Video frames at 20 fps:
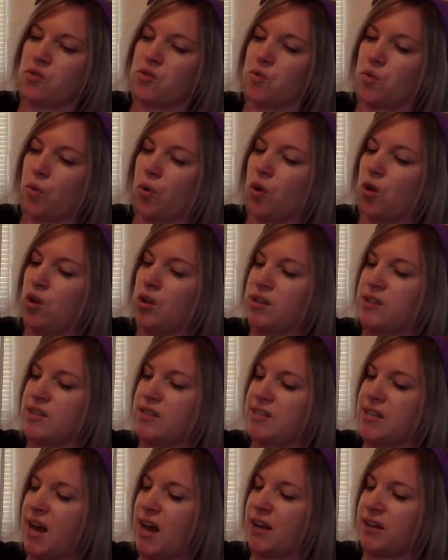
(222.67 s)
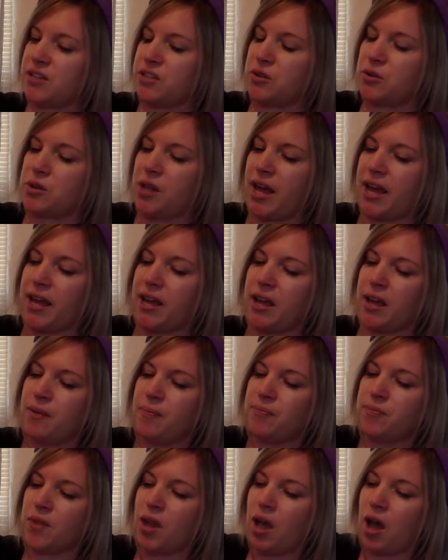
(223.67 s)
roll and stack. So like
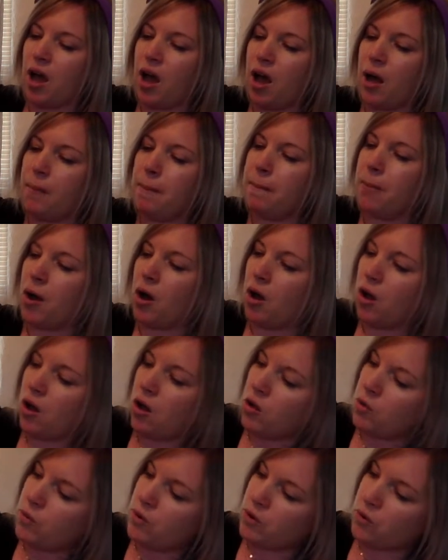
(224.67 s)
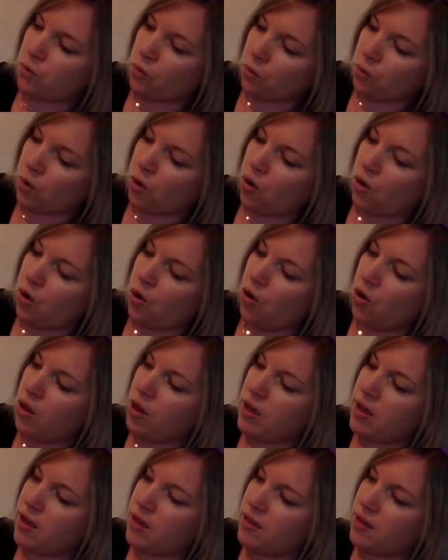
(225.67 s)
a ball would roll,
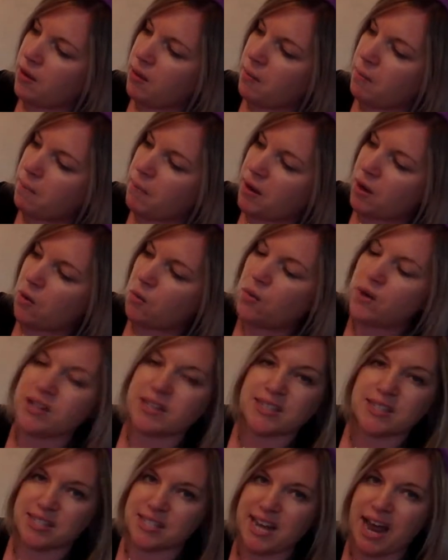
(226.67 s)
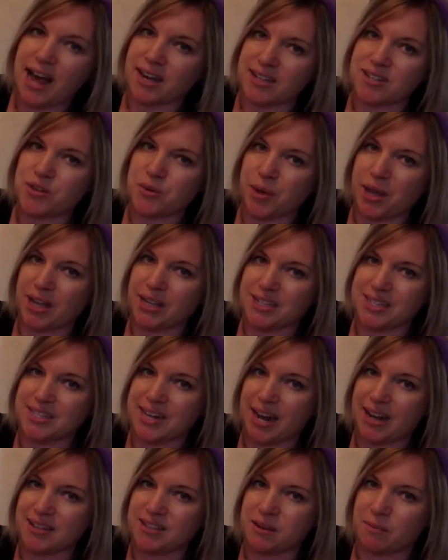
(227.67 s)
but it wouldn't stack because you can't
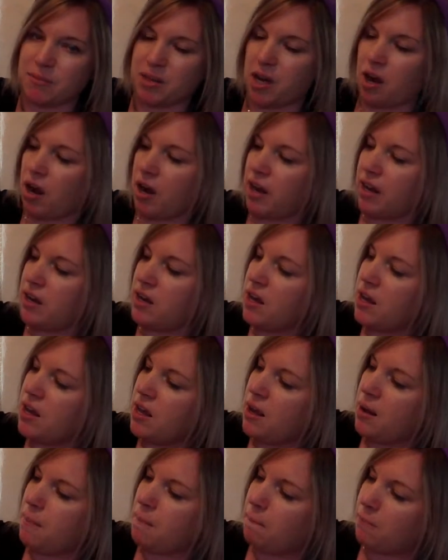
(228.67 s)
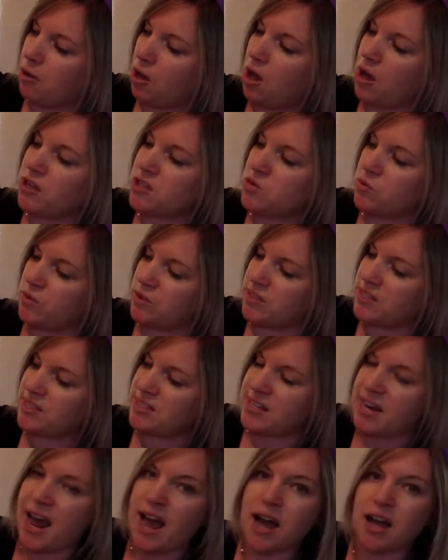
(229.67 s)
stack something on it. Blocks would
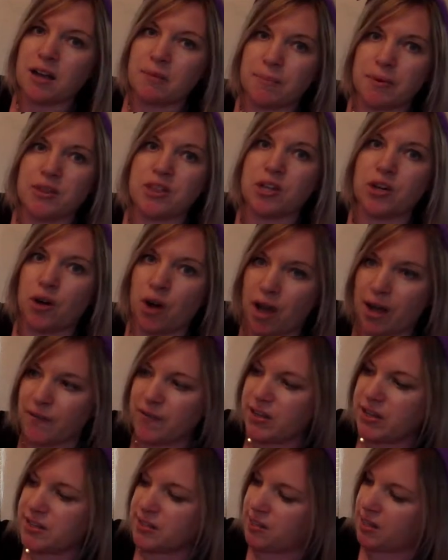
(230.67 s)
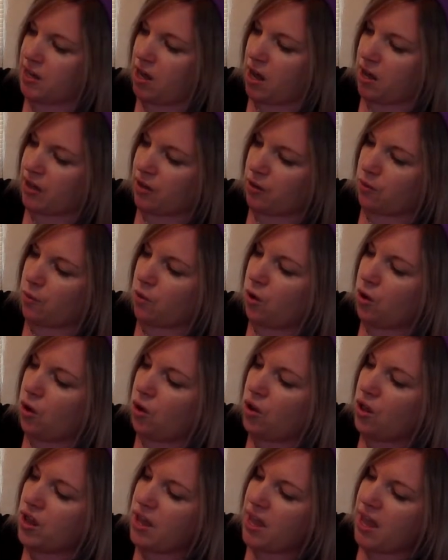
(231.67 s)
stack, but they're obviously not going to
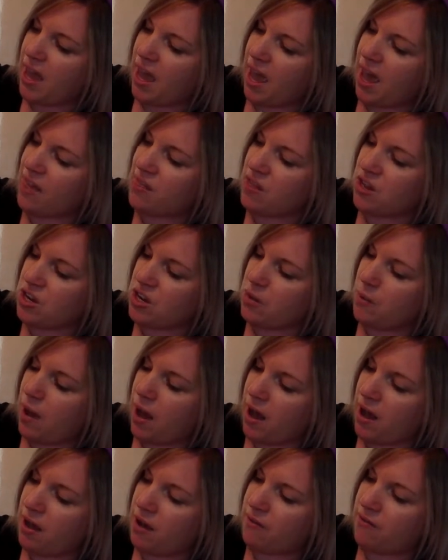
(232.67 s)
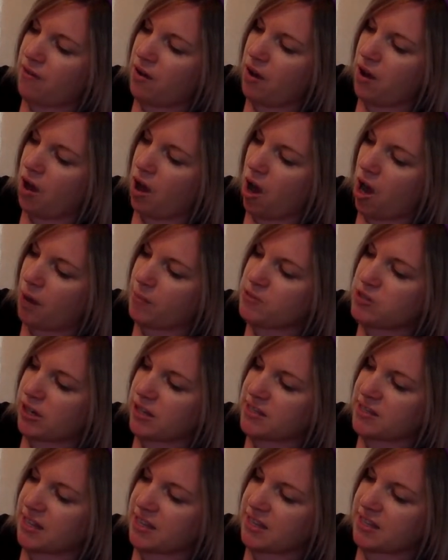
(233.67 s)
roll. And then you have
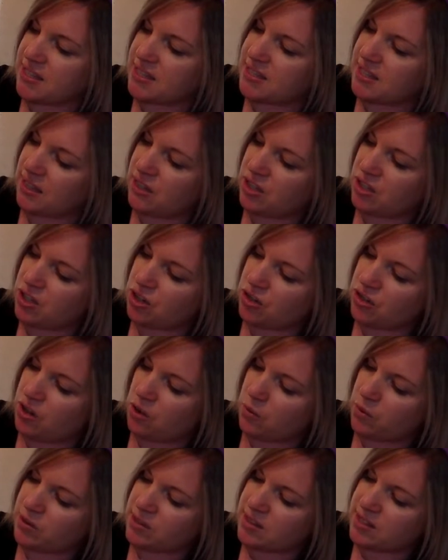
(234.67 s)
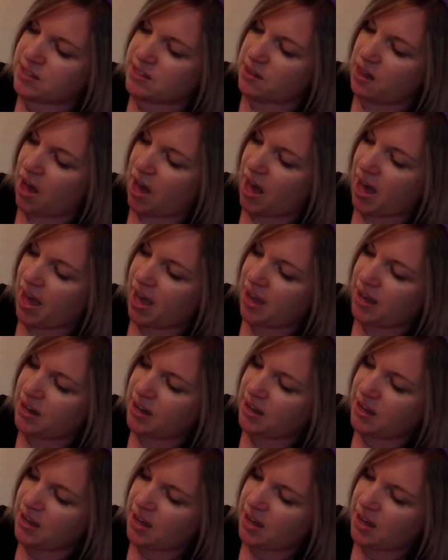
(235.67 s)
objects like a cylinder that would slide,